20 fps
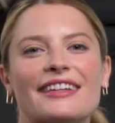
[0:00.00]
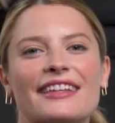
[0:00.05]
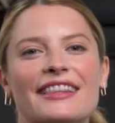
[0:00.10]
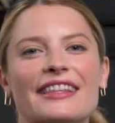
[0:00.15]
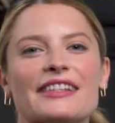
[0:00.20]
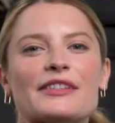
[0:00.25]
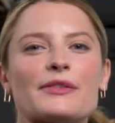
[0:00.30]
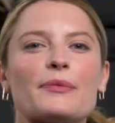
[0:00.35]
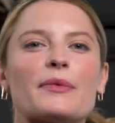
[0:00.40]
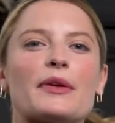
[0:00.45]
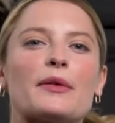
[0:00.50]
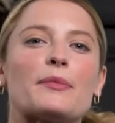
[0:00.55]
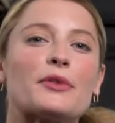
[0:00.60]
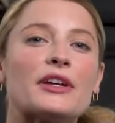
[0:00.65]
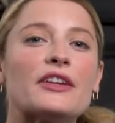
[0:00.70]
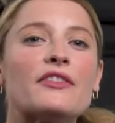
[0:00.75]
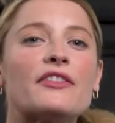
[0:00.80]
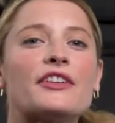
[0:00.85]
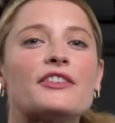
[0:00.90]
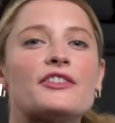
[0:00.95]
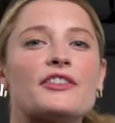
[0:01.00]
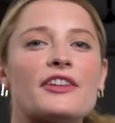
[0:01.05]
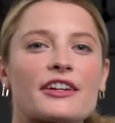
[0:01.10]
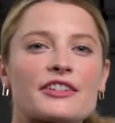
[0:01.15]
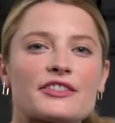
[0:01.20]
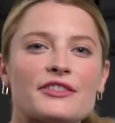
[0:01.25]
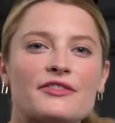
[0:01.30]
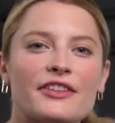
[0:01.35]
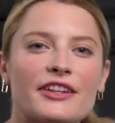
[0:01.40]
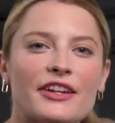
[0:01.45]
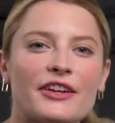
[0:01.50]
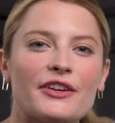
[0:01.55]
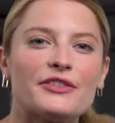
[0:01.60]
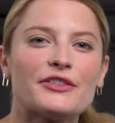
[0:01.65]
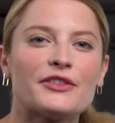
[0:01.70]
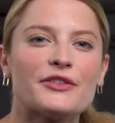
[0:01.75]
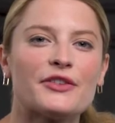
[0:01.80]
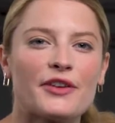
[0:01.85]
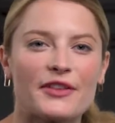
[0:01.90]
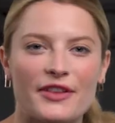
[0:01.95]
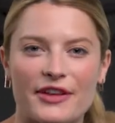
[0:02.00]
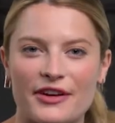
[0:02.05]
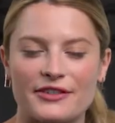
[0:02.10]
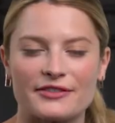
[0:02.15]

This will be a brief introduction video for Rollo,